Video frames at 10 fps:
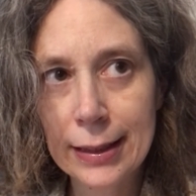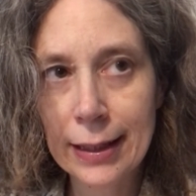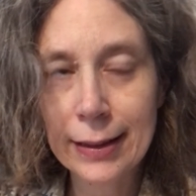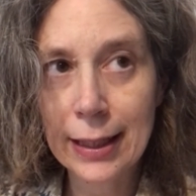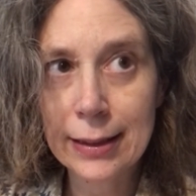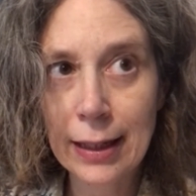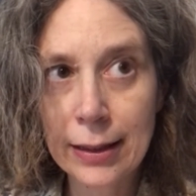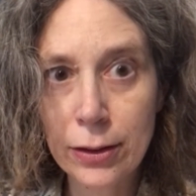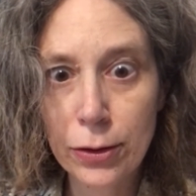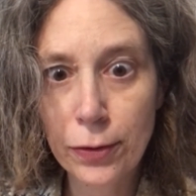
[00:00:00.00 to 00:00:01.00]
and things I
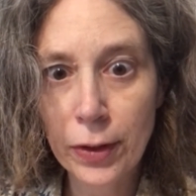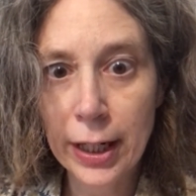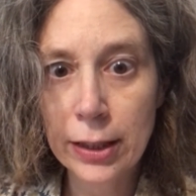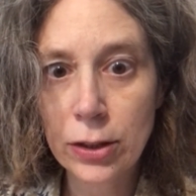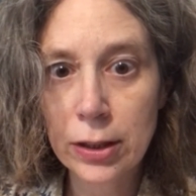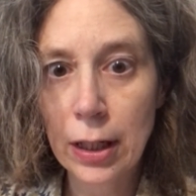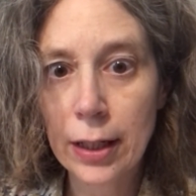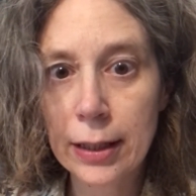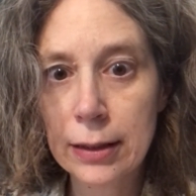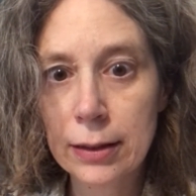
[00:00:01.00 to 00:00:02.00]
do for
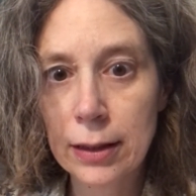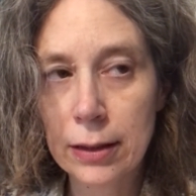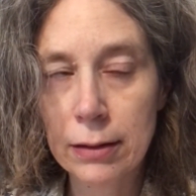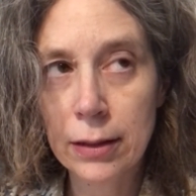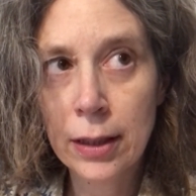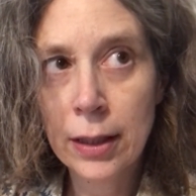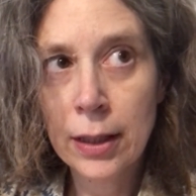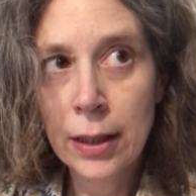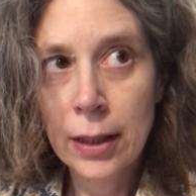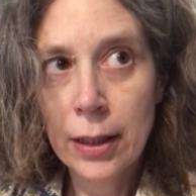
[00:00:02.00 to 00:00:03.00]
exercise and
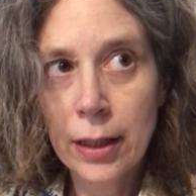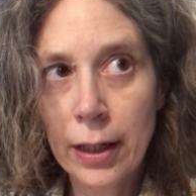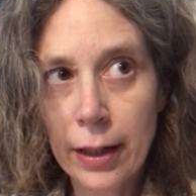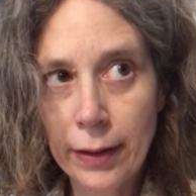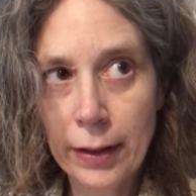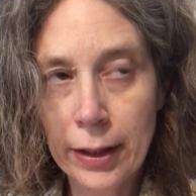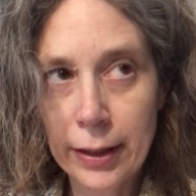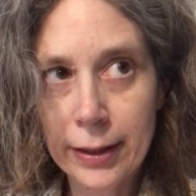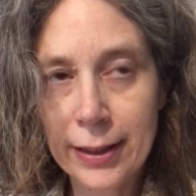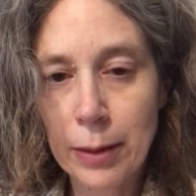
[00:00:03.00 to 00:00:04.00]
other
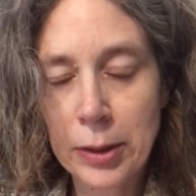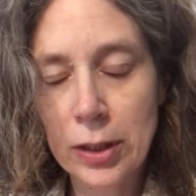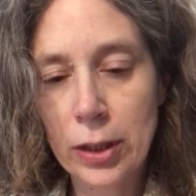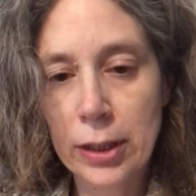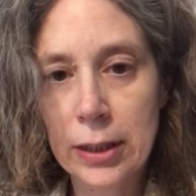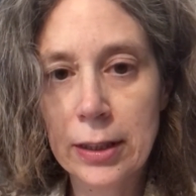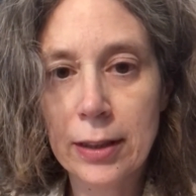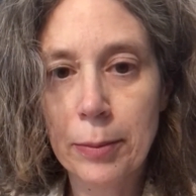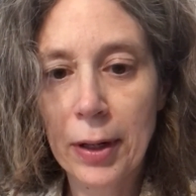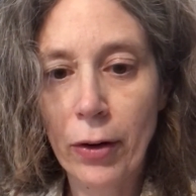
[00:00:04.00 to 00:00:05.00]
demonstrations of
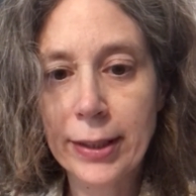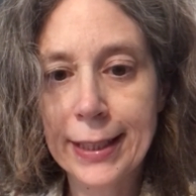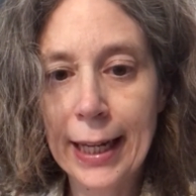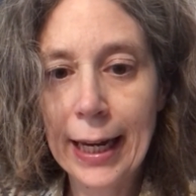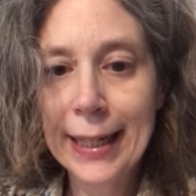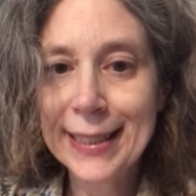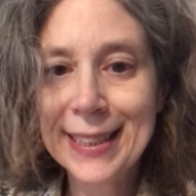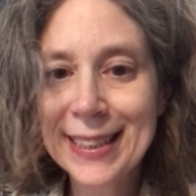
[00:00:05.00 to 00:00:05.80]
my crazy hand.